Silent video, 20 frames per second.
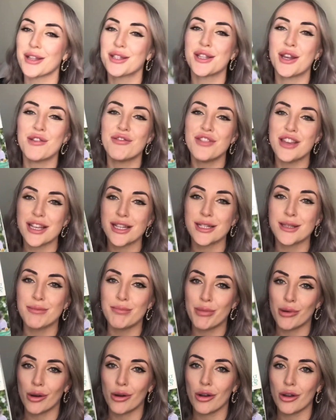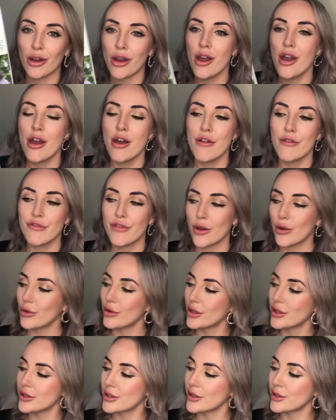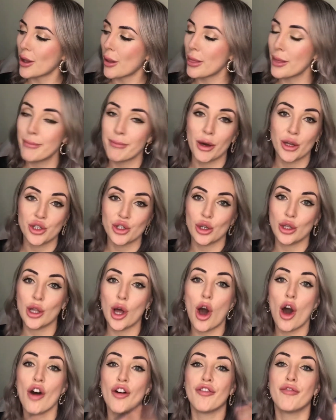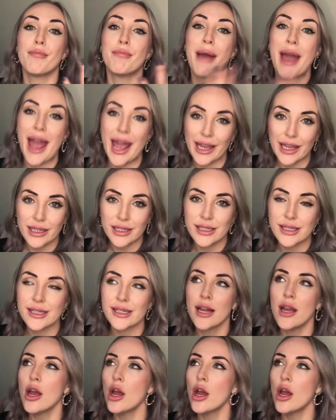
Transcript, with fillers: So this book focuses on the model of PACE,